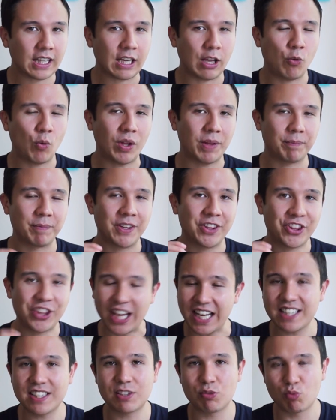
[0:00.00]
Well,
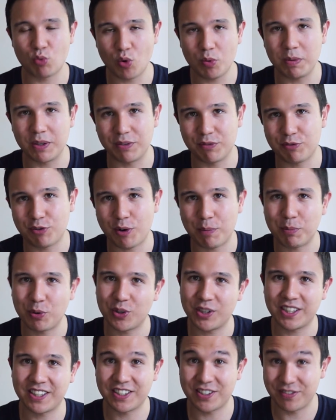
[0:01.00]
thanks Ruben for
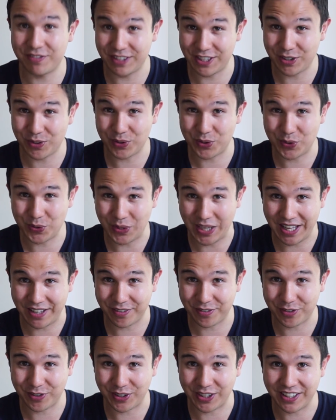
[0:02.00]
putting this video together
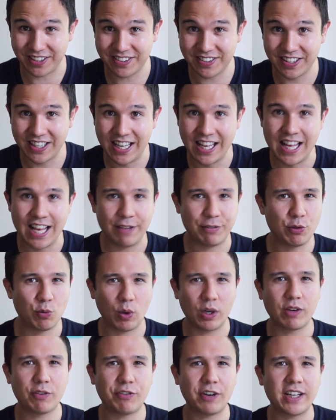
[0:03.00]
for us. If you
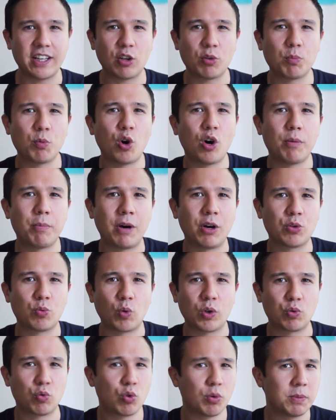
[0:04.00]
want to find out more about
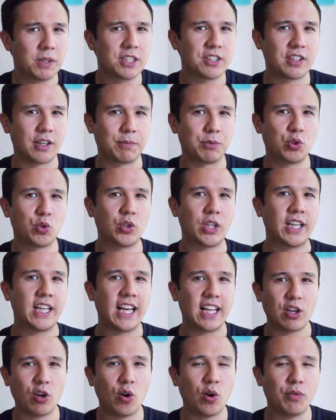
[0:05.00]
what Ruben is up to, then
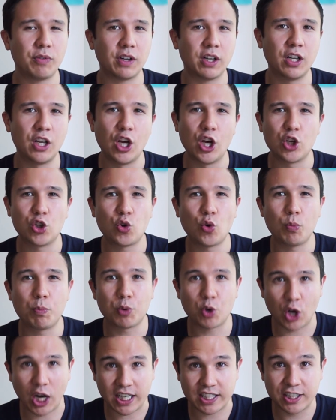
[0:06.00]
head over to
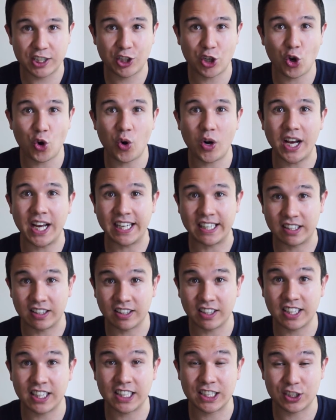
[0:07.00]

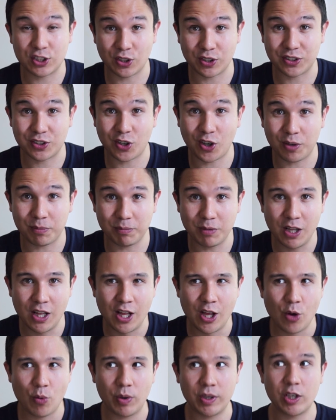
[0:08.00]
practicoanalytics.com,
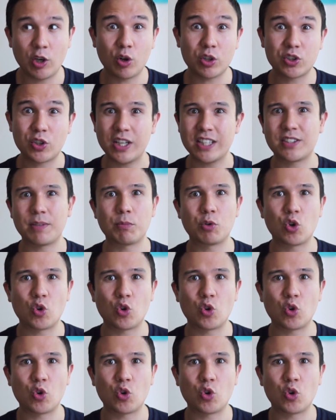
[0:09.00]
where he also has some